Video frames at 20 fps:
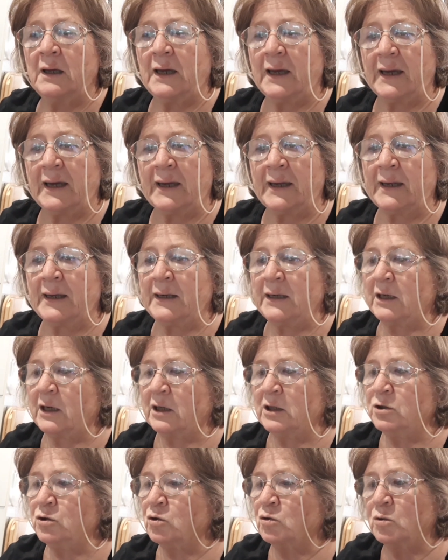and I
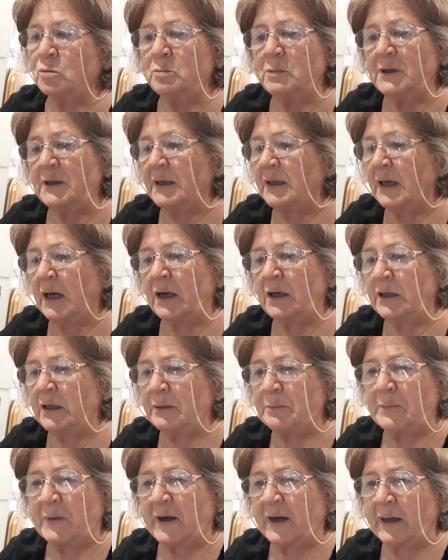normally only
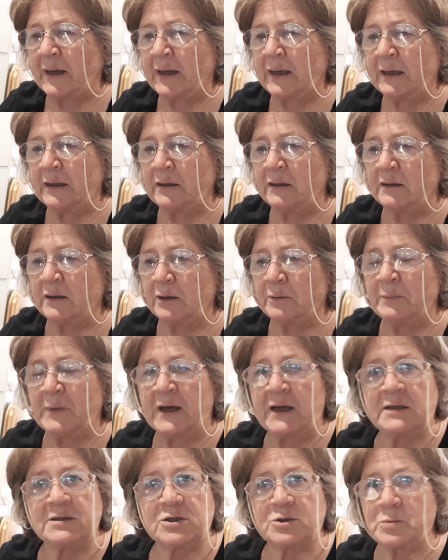pay
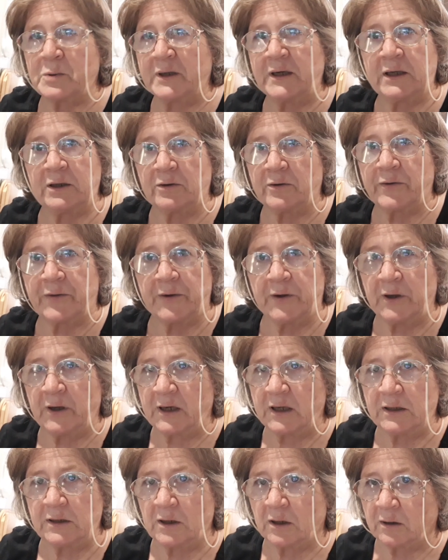about $20 or
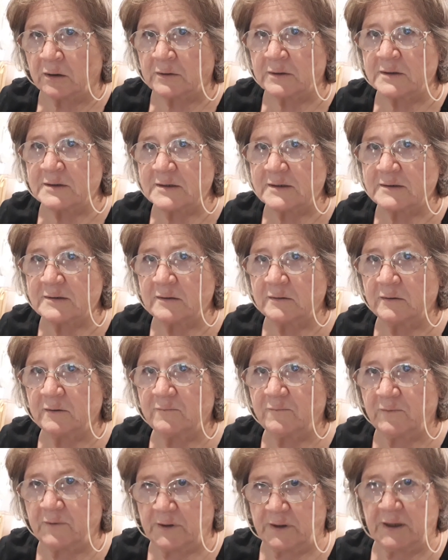$30
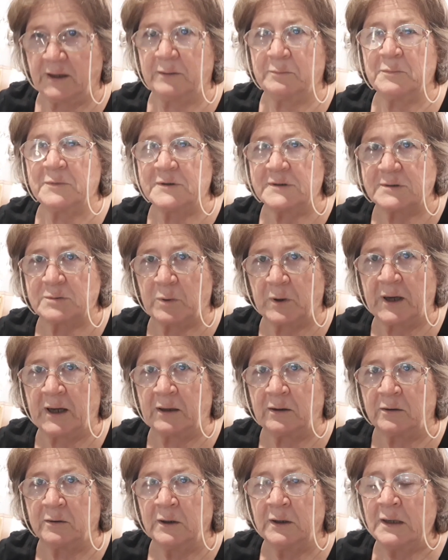for them as
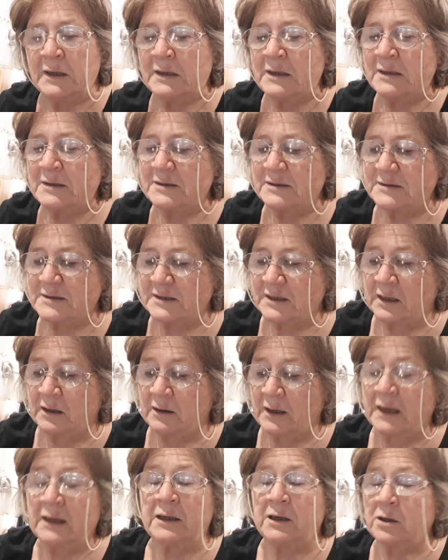well. So,
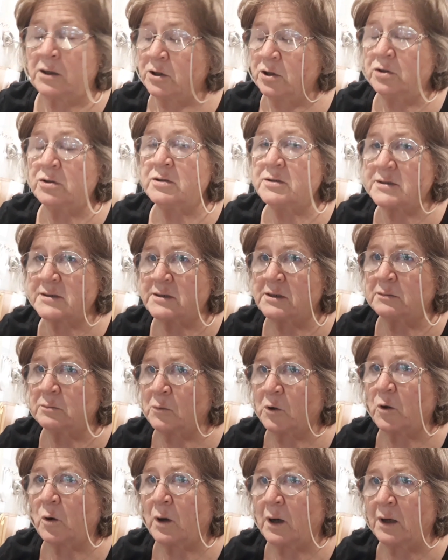and I use them
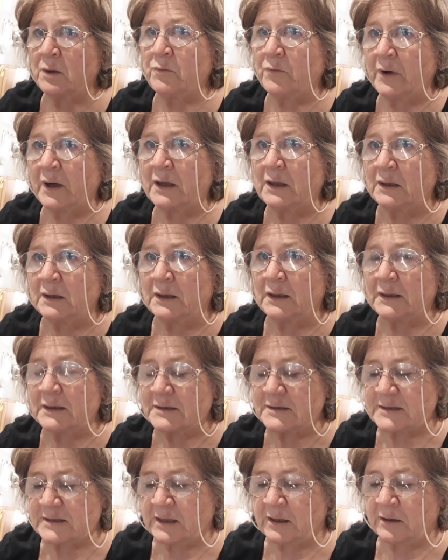quite regularly,
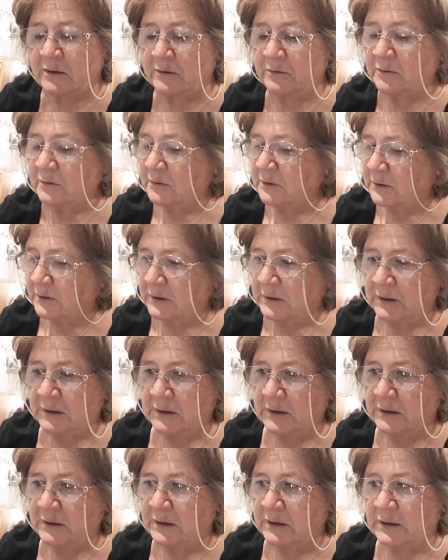so
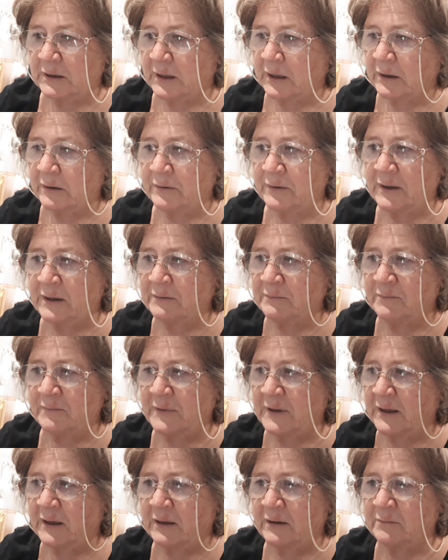you know
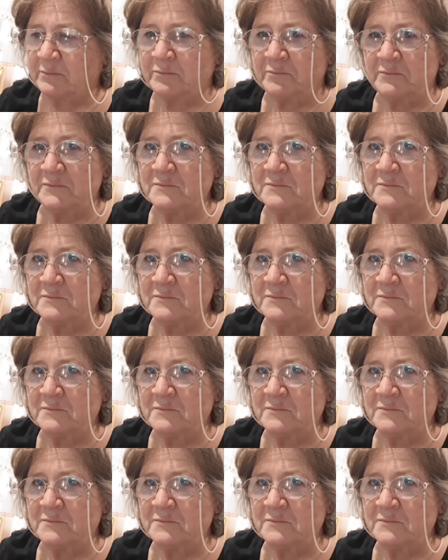they're